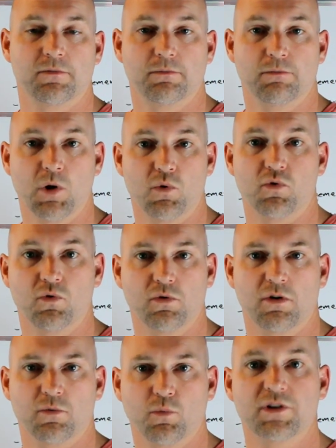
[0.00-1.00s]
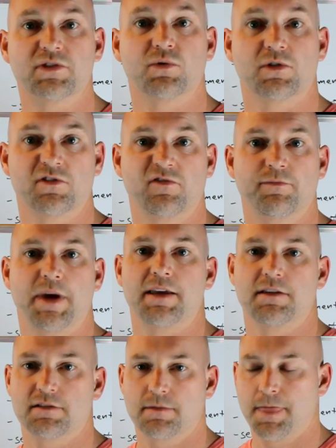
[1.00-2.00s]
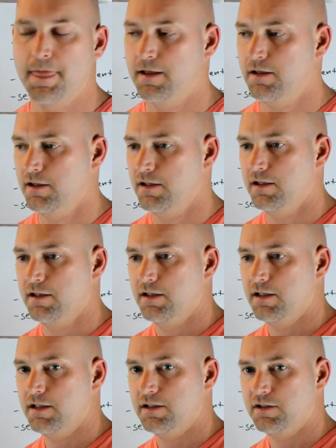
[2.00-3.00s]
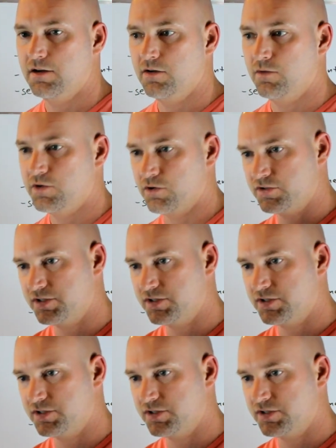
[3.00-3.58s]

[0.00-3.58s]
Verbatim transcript: modal or one source of bass. You know, your